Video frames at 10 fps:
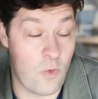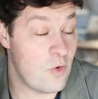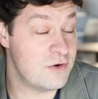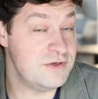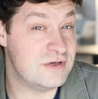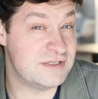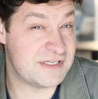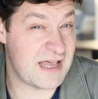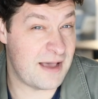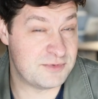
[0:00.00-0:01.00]
Or you could
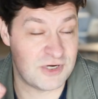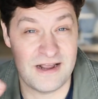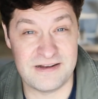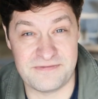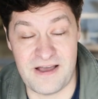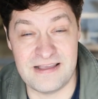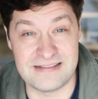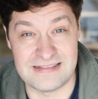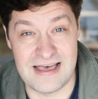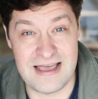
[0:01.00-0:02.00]
stop trying to find
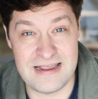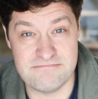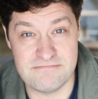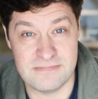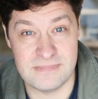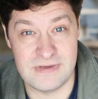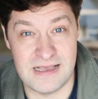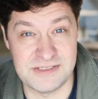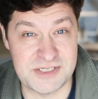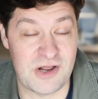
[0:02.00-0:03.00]
the line
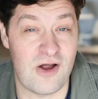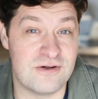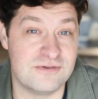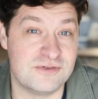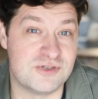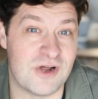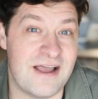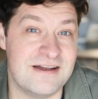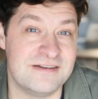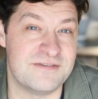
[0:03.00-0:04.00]
and start
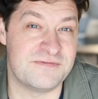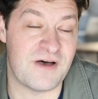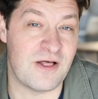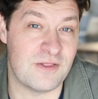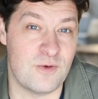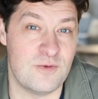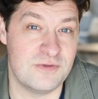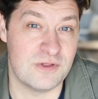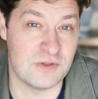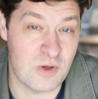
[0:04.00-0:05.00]
trying to follow
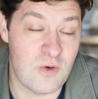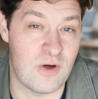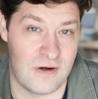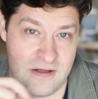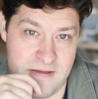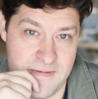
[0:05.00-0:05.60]
the Lord.